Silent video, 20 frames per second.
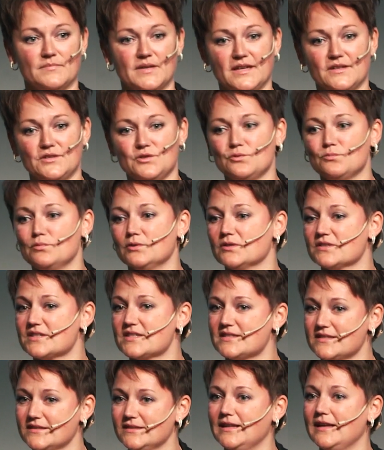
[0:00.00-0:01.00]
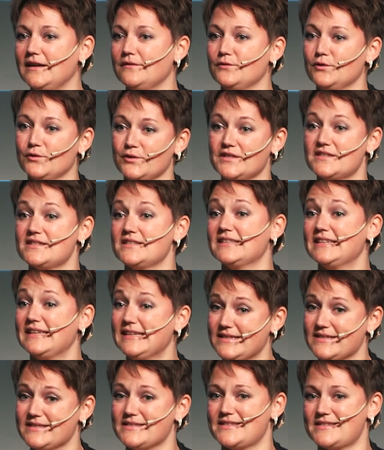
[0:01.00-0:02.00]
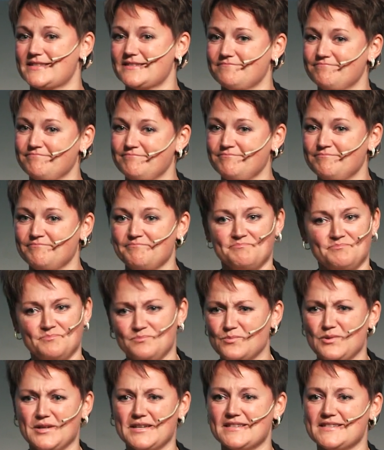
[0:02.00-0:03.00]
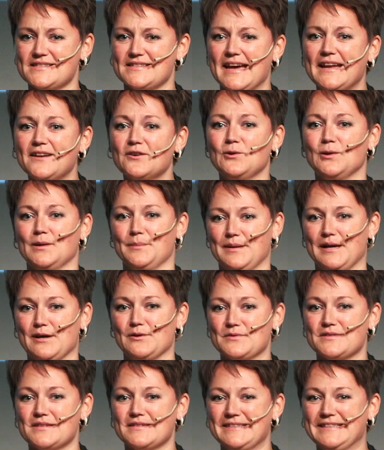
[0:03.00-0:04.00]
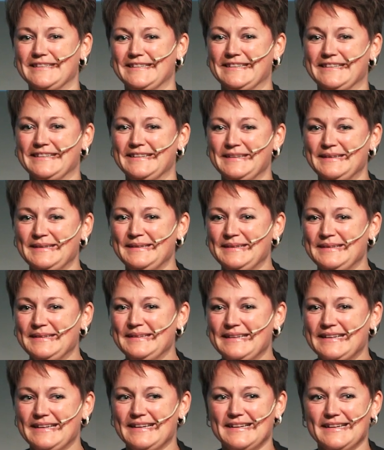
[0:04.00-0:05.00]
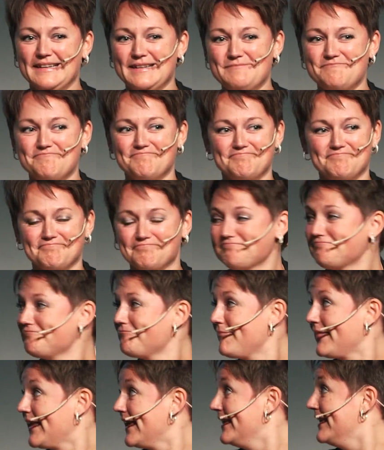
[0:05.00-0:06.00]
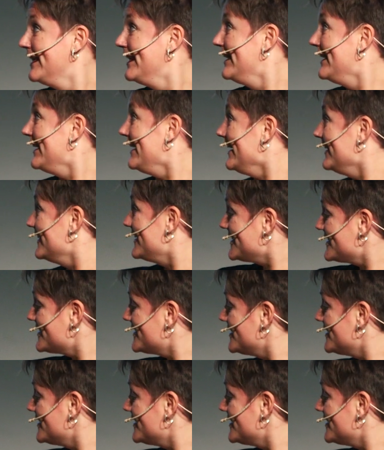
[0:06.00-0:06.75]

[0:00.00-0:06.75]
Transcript: and you will still have noisy kids. What is that all about? In this